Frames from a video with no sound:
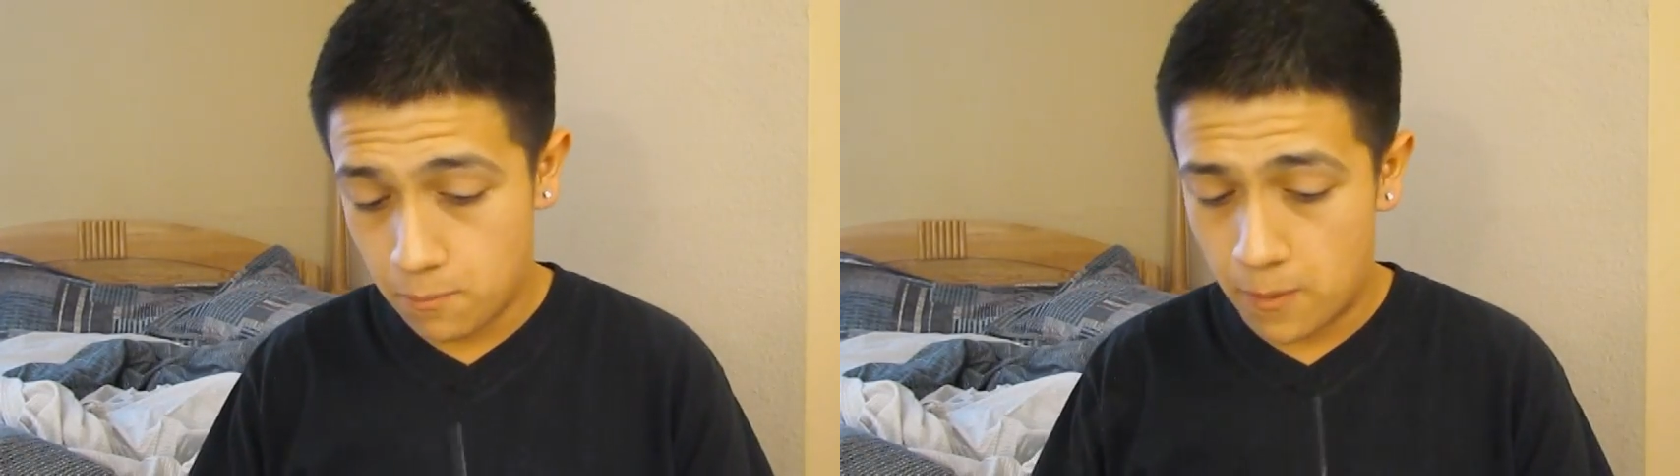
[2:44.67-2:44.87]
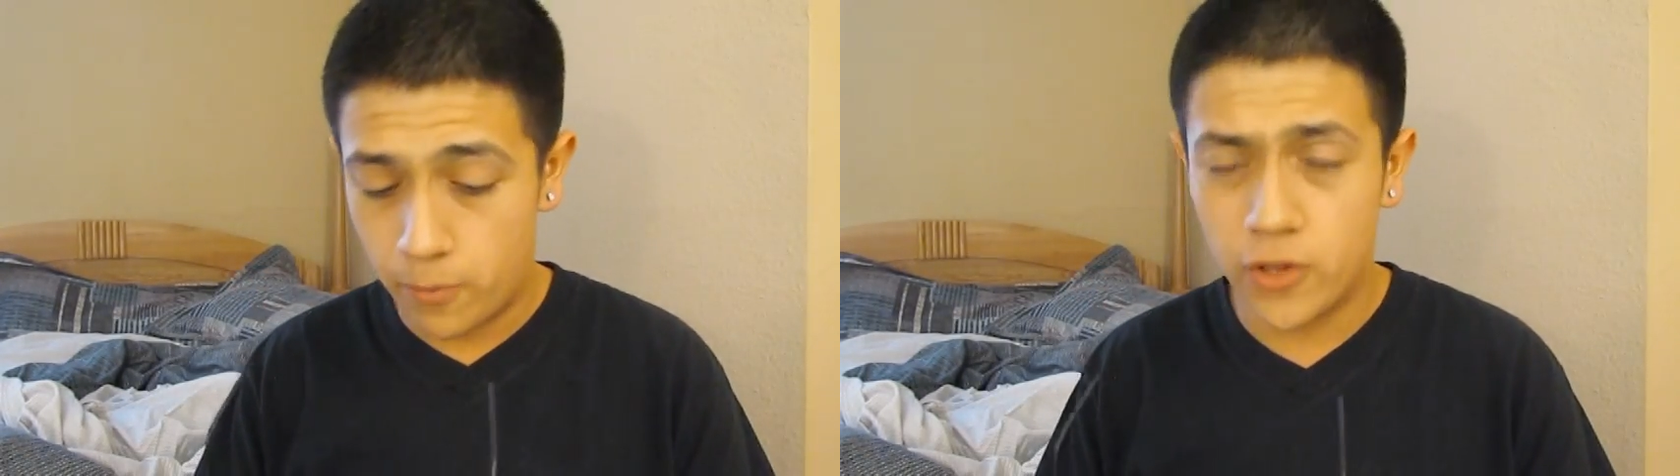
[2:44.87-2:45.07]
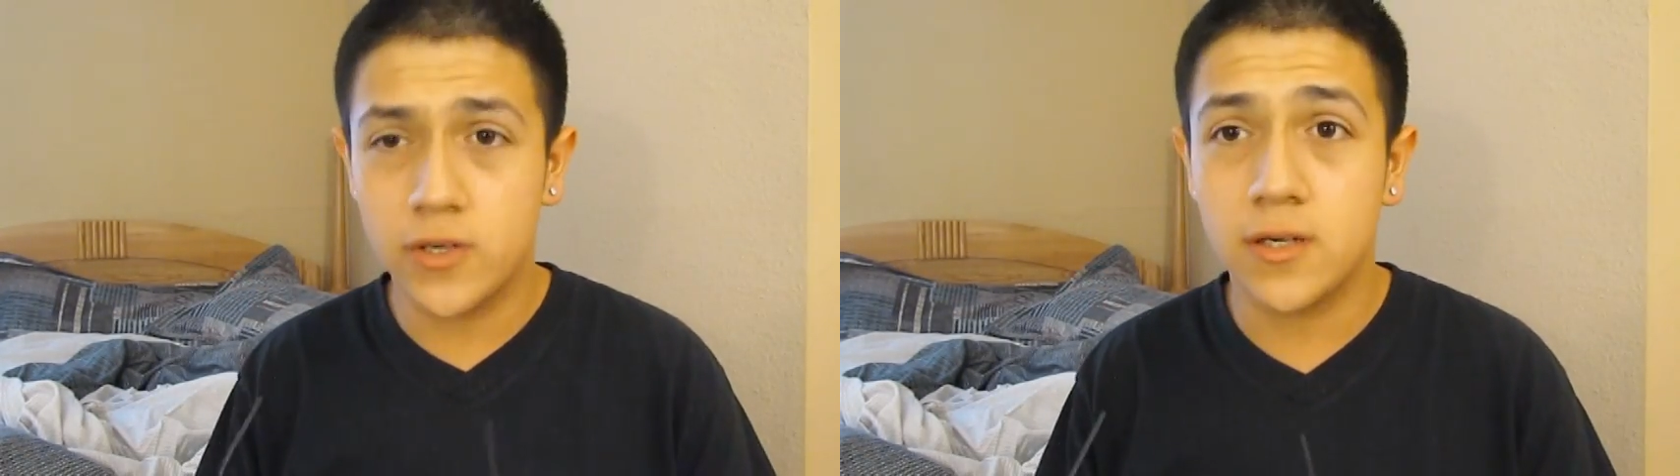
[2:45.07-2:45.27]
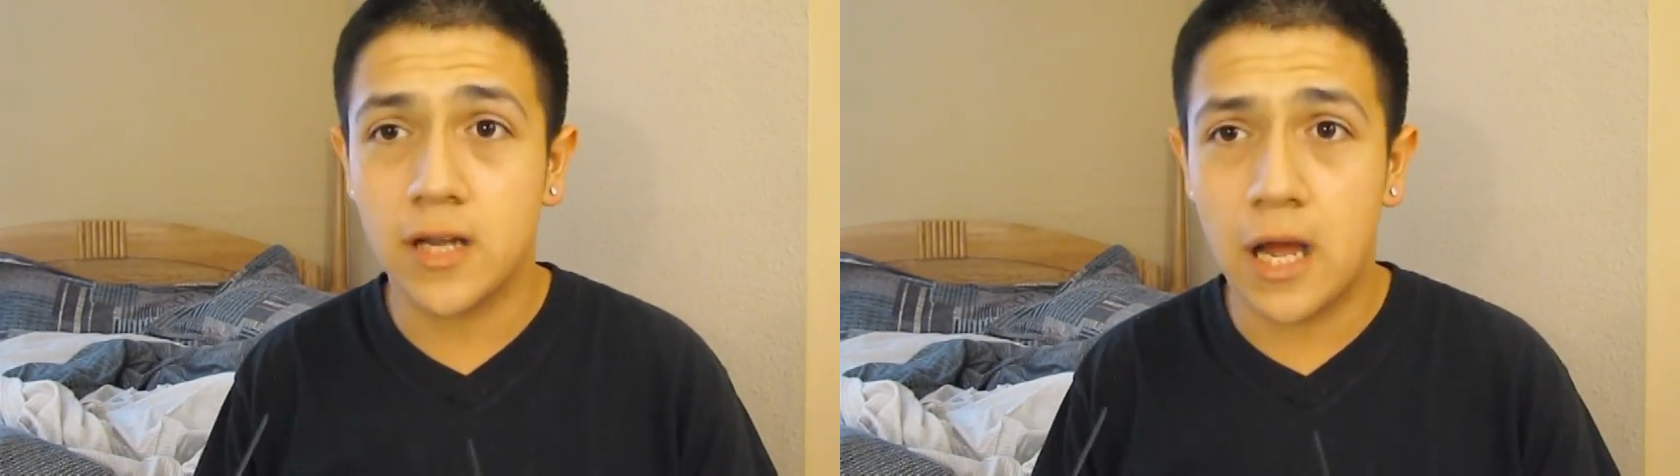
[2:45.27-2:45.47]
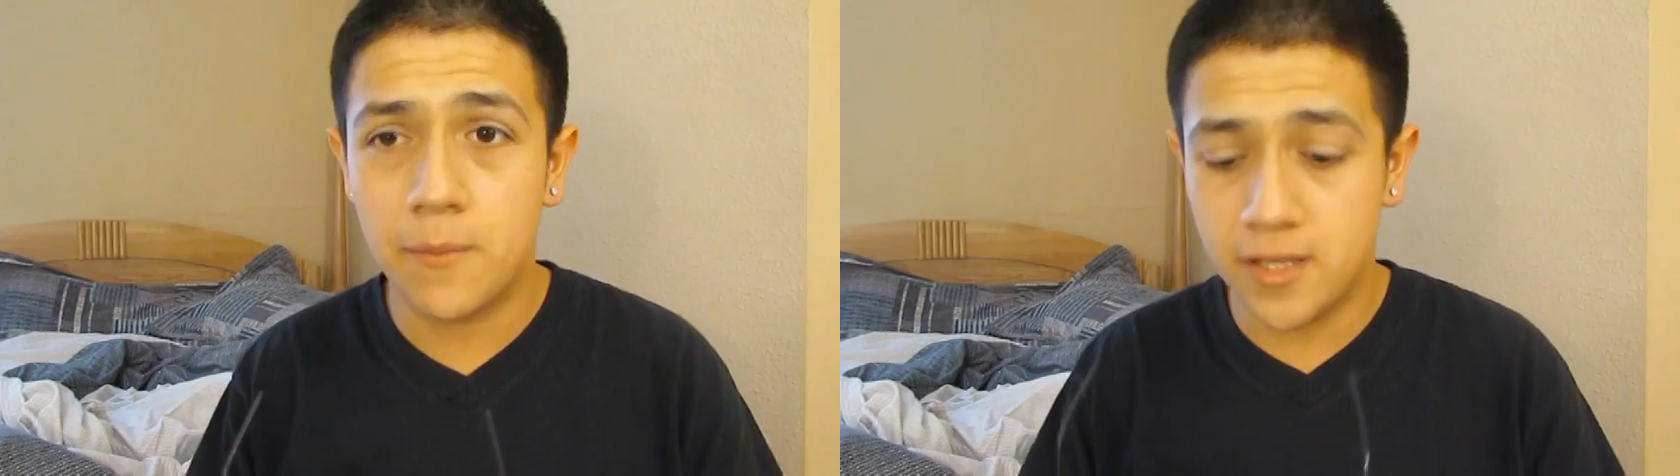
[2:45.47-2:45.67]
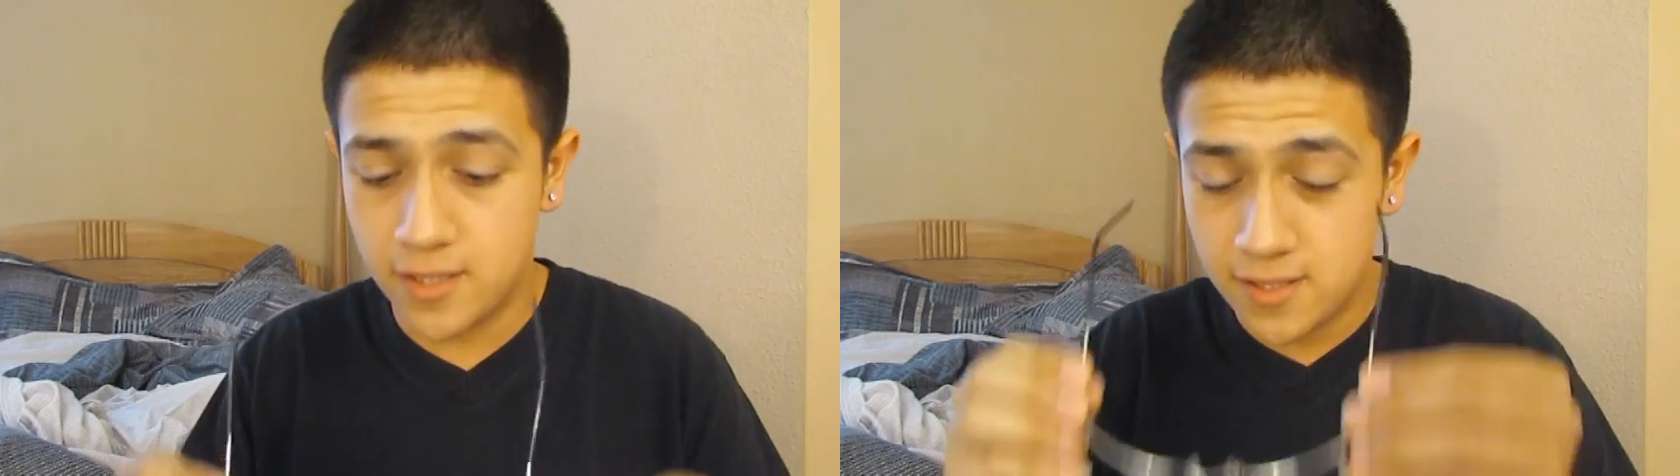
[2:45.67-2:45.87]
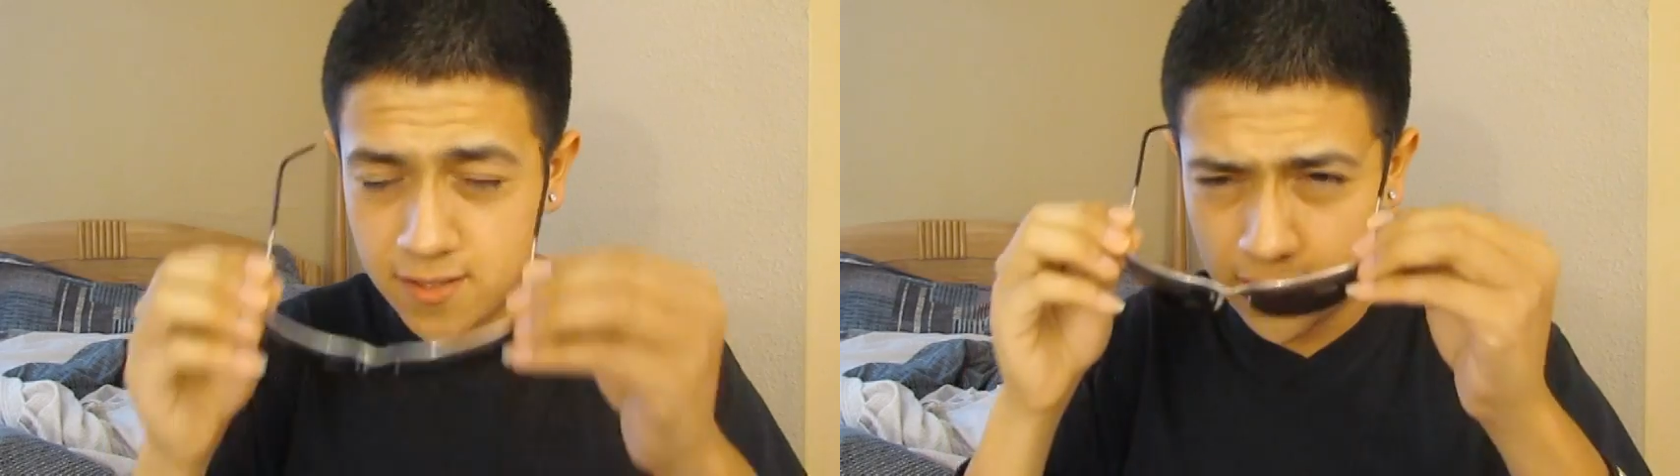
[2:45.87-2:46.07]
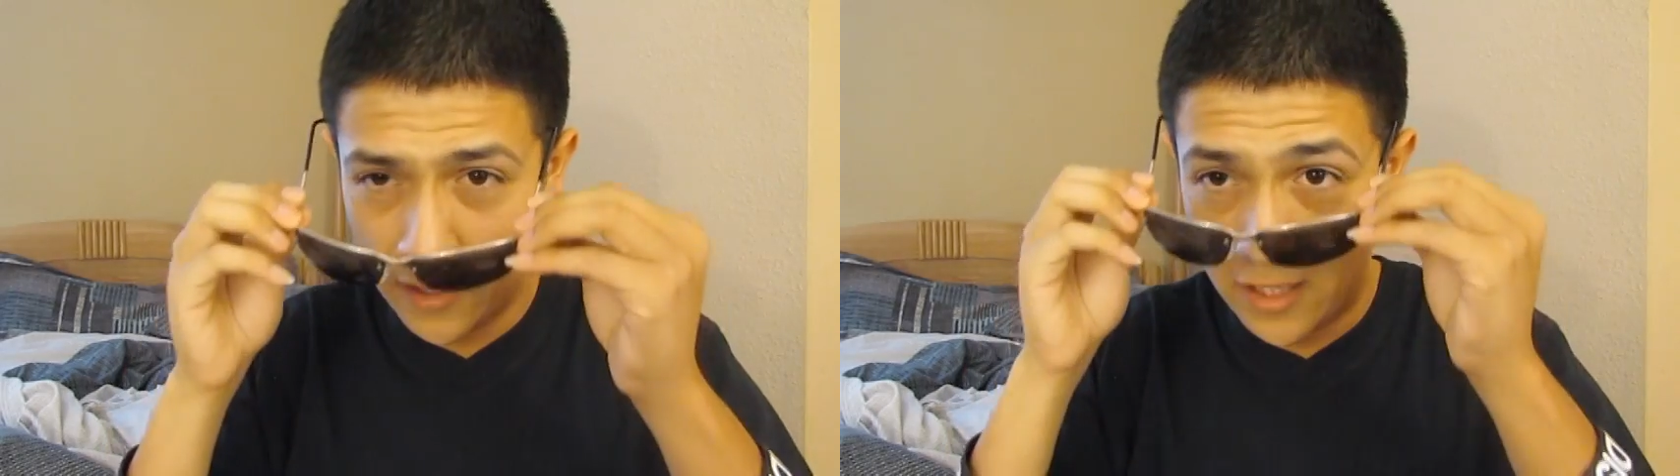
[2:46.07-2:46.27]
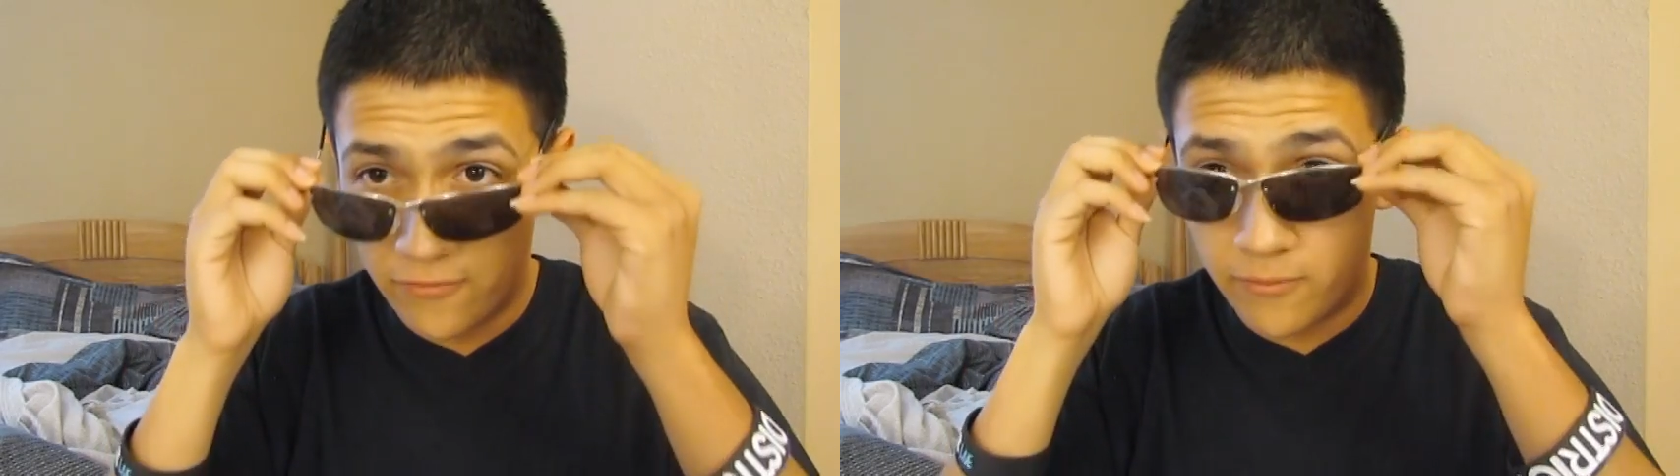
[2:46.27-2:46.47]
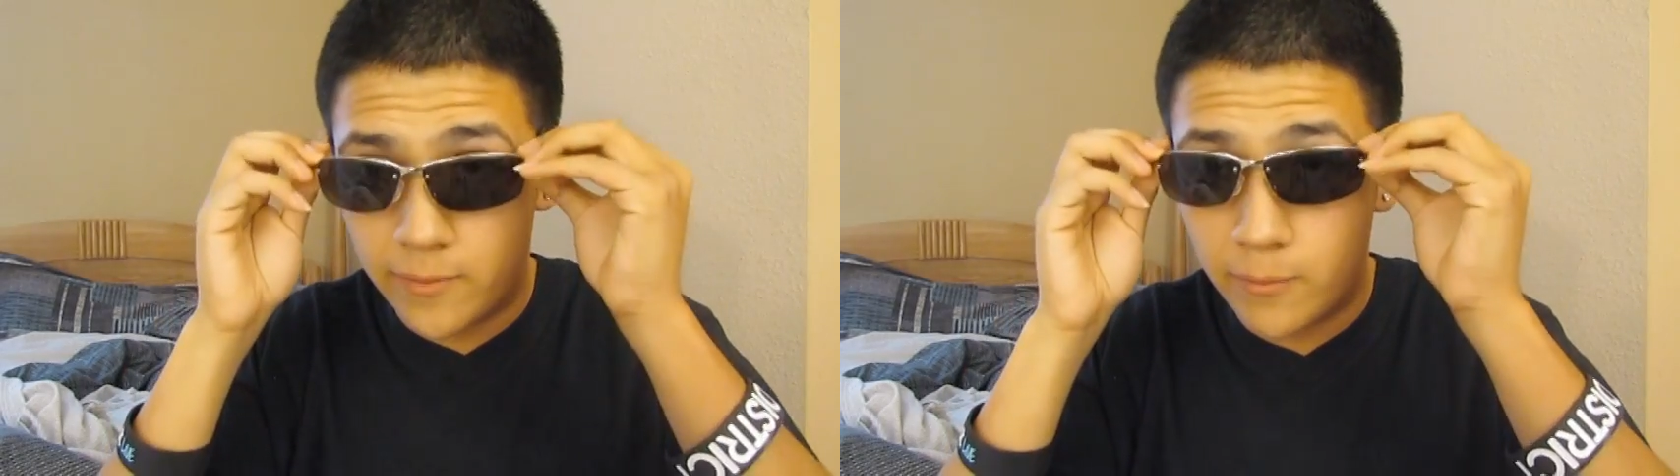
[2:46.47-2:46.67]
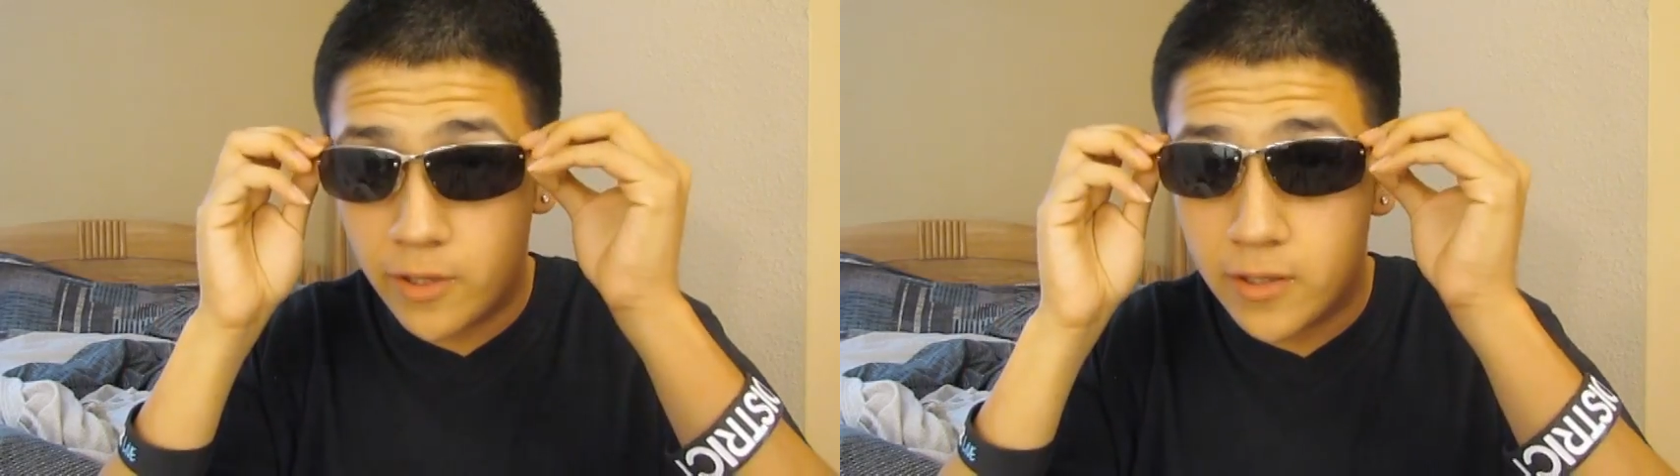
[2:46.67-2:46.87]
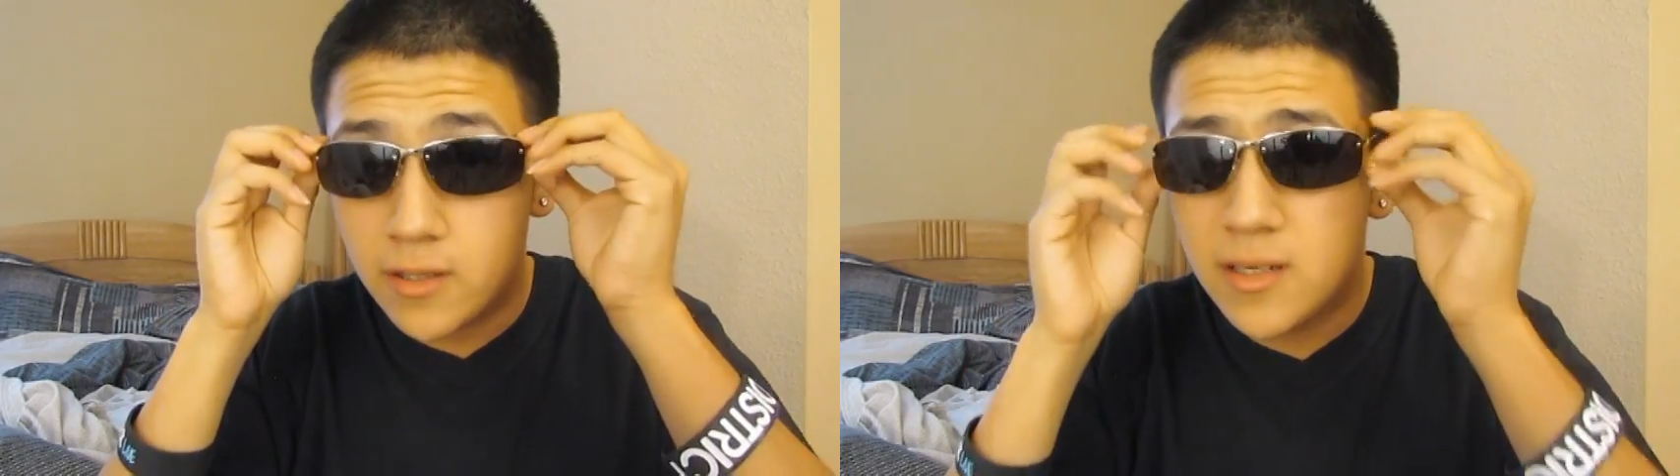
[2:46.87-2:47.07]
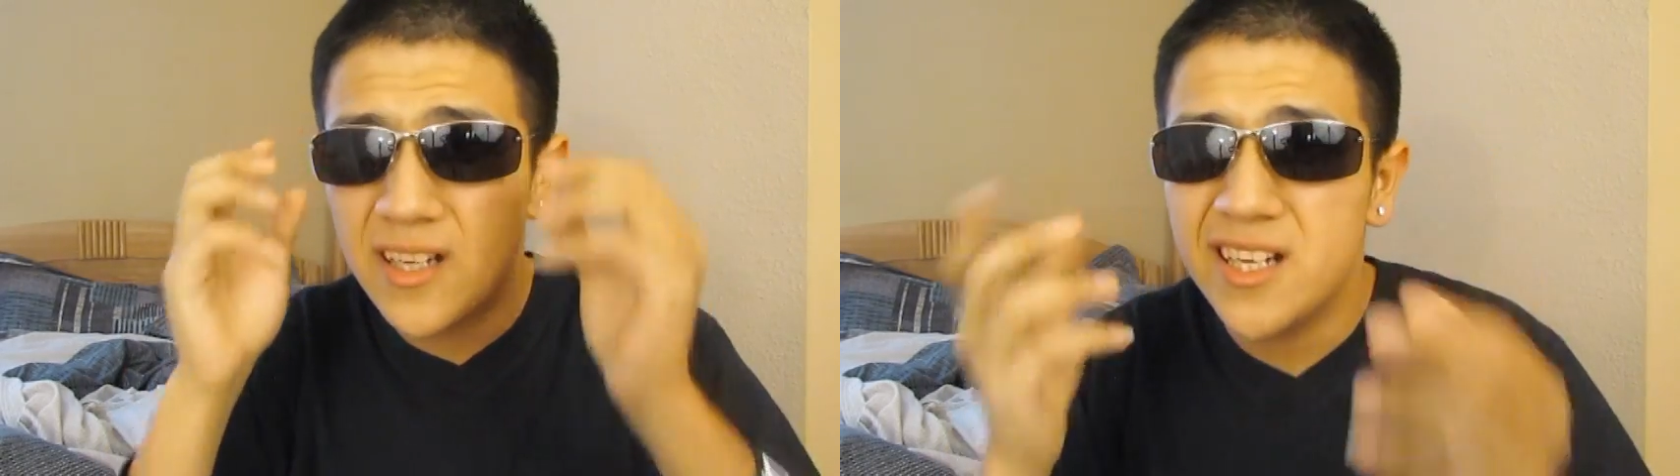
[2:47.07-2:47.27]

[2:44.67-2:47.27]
My brother got me these, a gift from my brother.